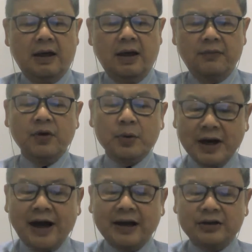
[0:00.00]
If you would
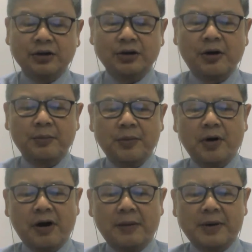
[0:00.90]
like to learn
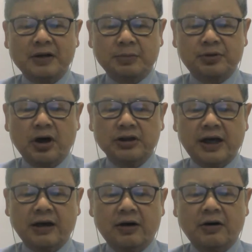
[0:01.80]
more about the
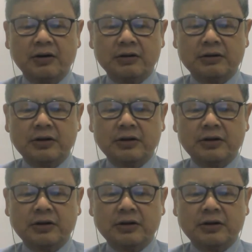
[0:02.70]
project or